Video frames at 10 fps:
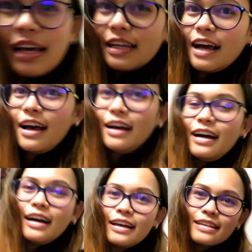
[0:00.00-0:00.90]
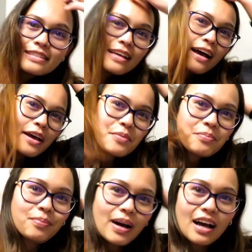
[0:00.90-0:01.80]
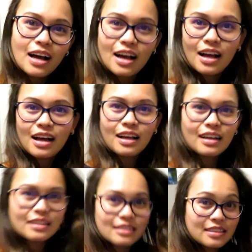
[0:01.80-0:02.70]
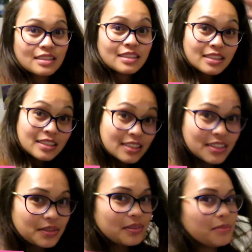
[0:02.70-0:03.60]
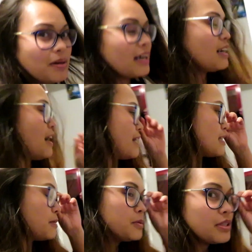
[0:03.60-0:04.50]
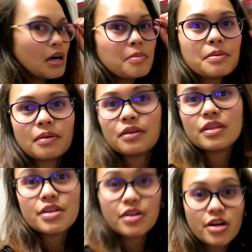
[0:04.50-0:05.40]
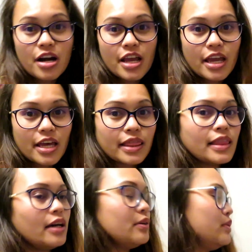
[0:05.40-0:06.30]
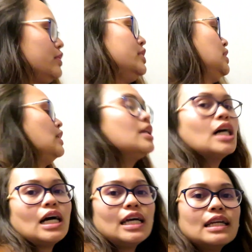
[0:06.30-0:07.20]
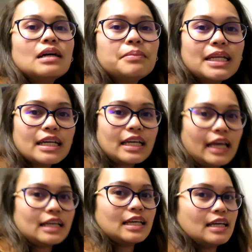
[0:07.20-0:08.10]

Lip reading: Guys, I'm back. So we're back, guys. Tapos na kami mag-dinner and ano? Kain na kami ng cake.